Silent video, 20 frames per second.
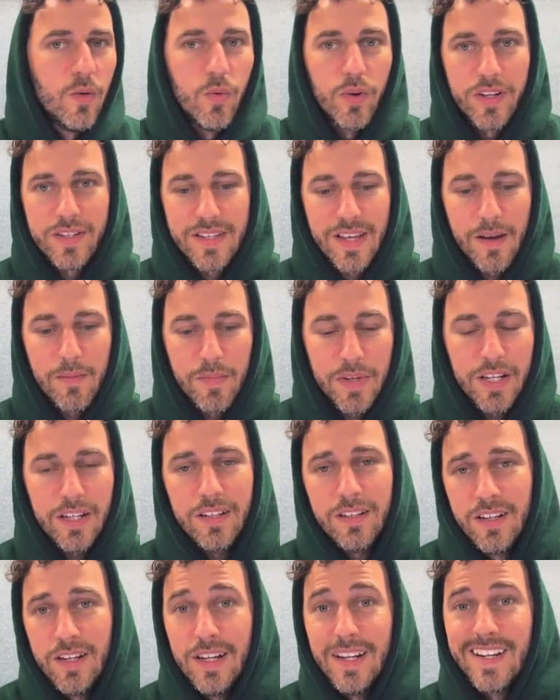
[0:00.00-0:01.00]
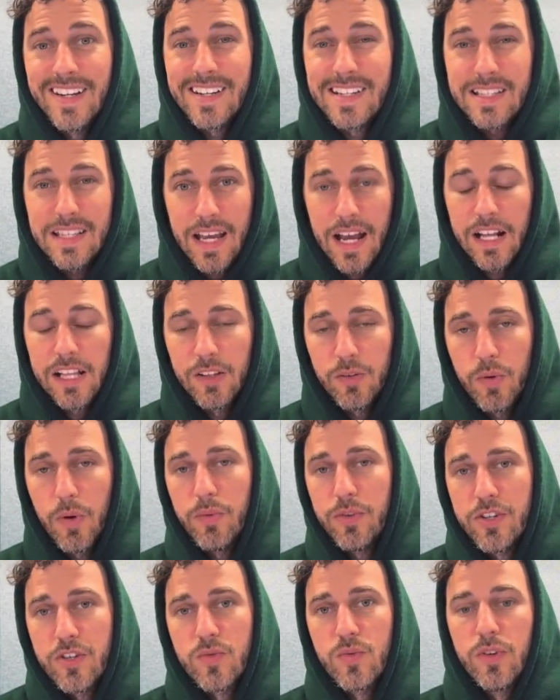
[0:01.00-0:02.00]
What does that mean? Exactly what
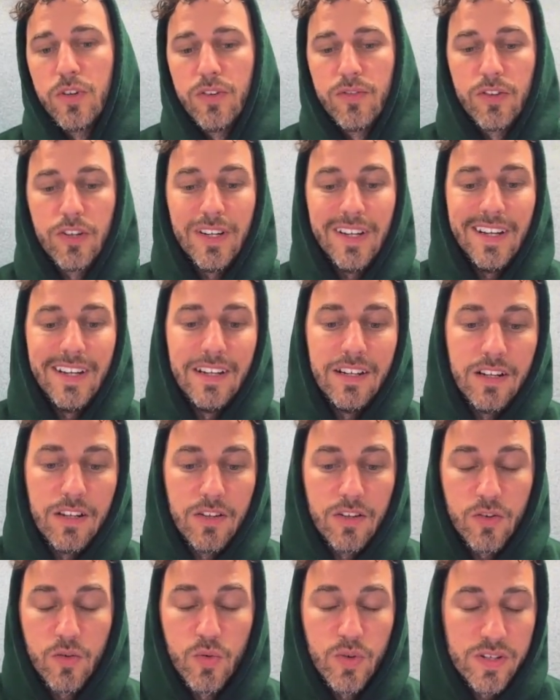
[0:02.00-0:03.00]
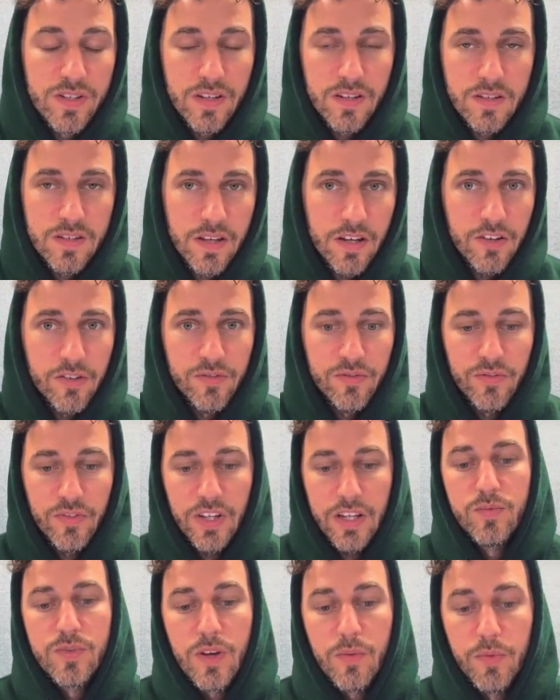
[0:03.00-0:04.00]
we just went over in the quiz itself.
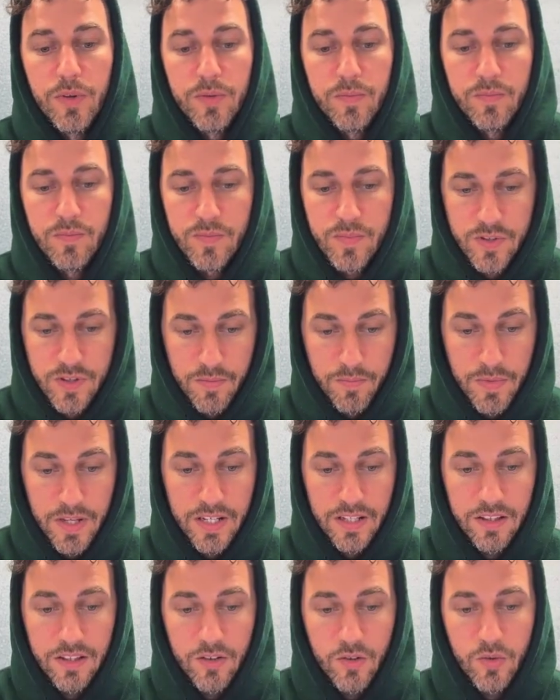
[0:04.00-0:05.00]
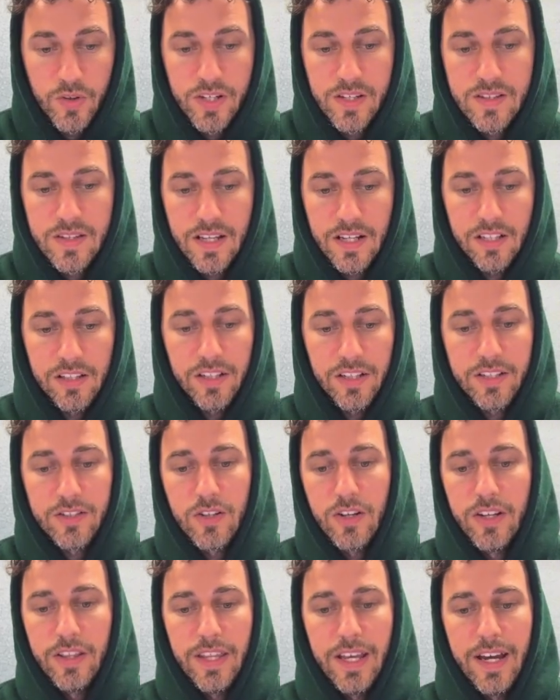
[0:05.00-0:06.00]
Someone submitted the quiz, they clicked
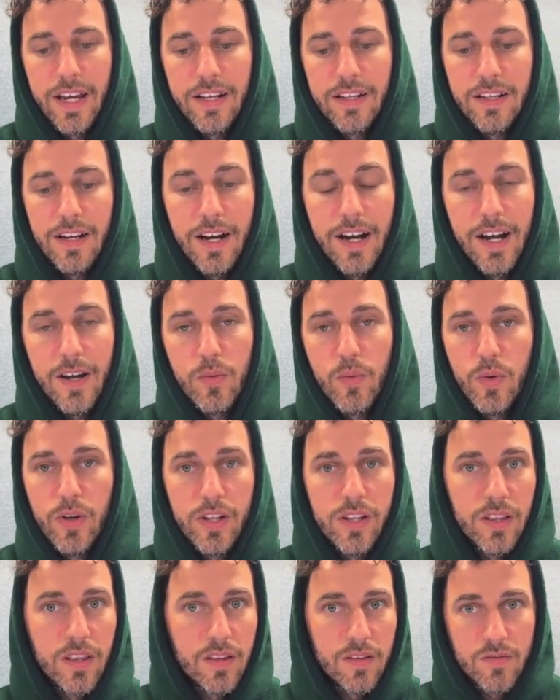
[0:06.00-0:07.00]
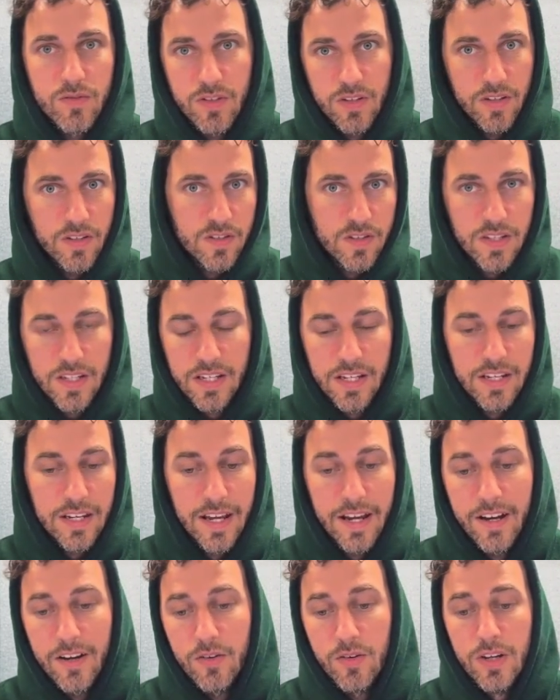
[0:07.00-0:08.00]
on that, I want to see it
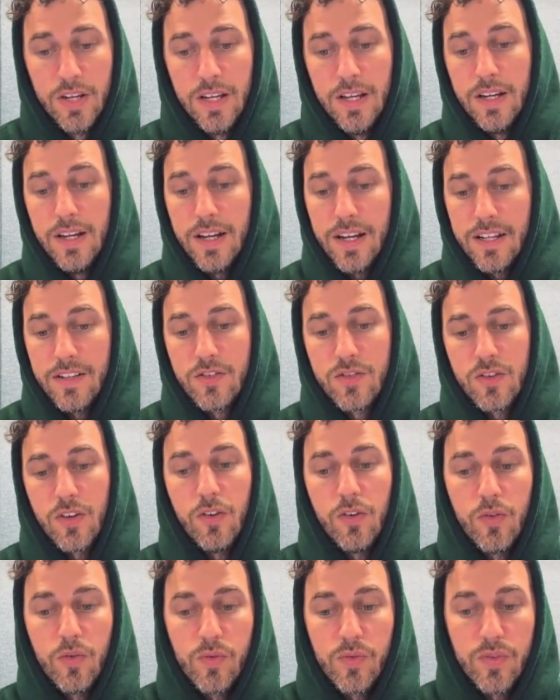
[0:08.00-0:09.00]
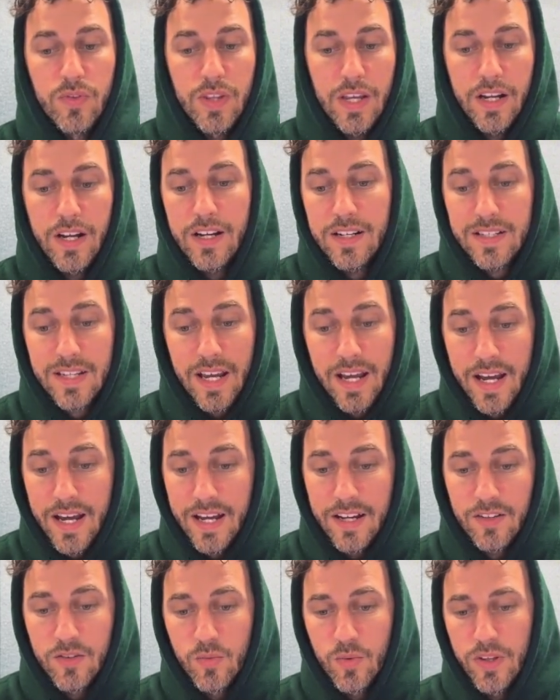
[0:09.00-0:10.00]
now. And so they got
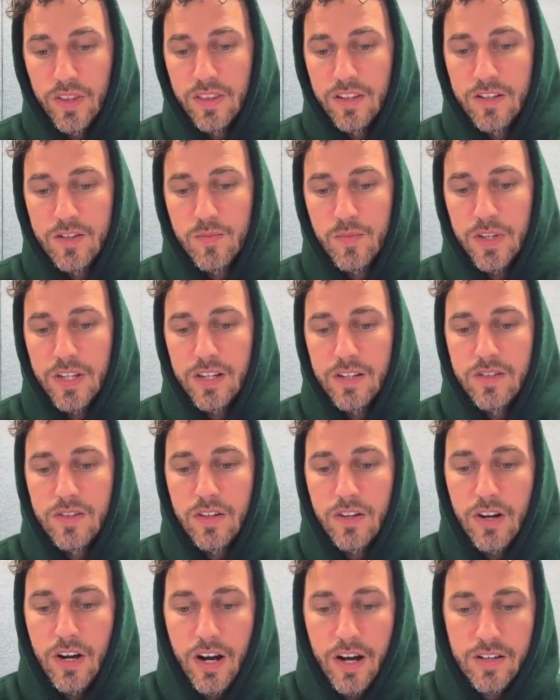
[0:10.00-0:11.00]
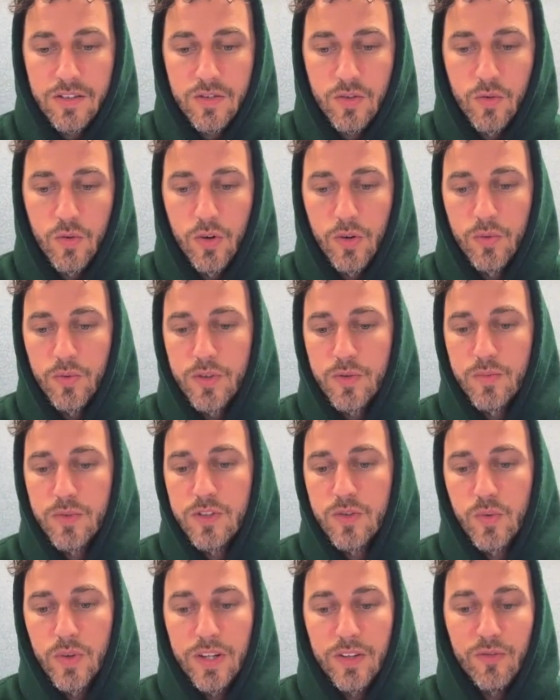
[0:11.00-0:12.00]
tagged with this because their hot score was
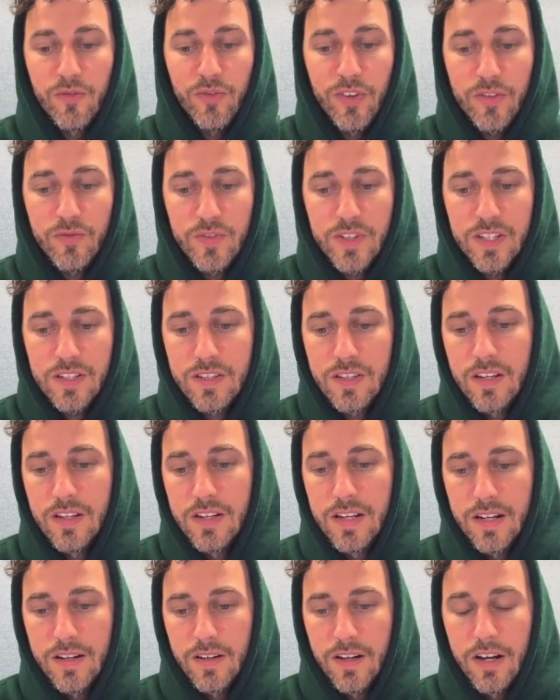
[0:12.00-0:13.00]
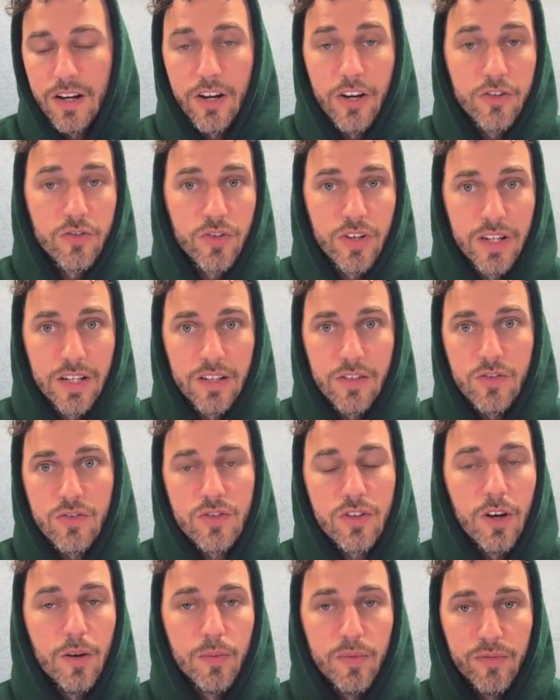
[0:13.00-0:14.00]
between 50 to 100. And you
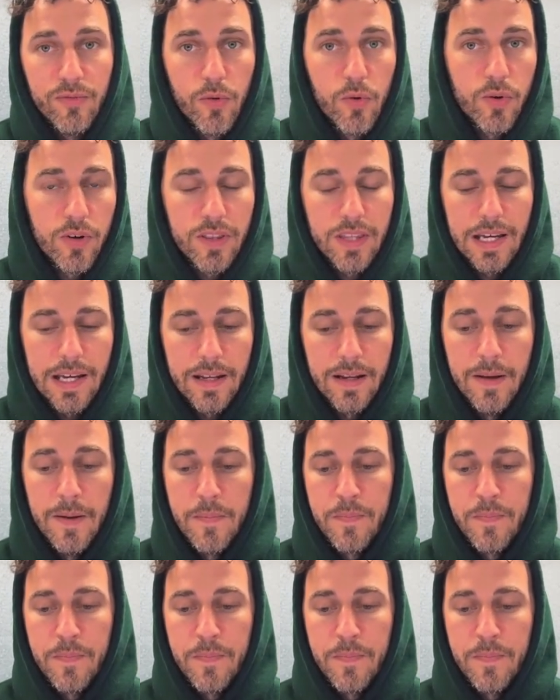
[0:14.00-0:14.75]
saw before that